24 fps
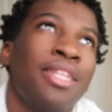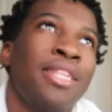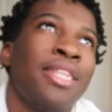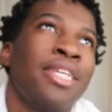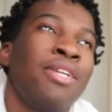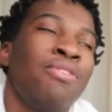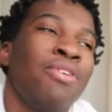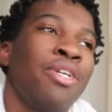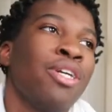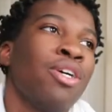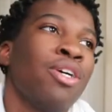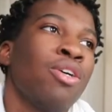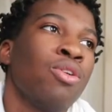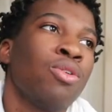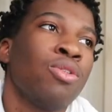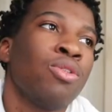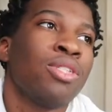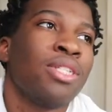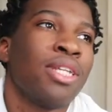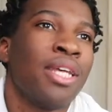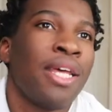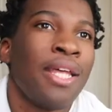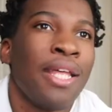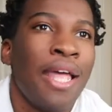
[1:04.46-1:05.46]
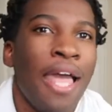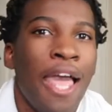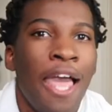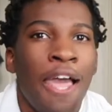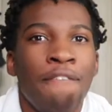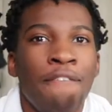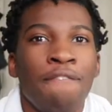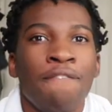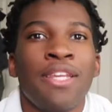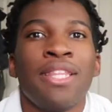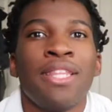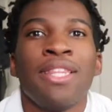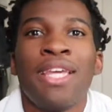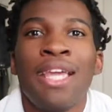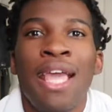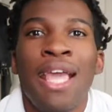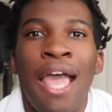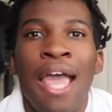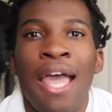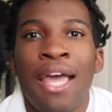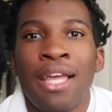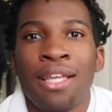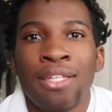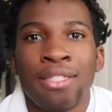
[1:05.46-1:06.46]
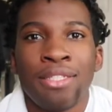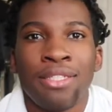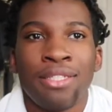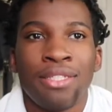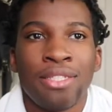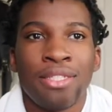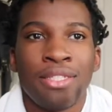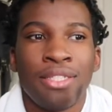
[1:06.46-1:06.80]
theory goes, everything has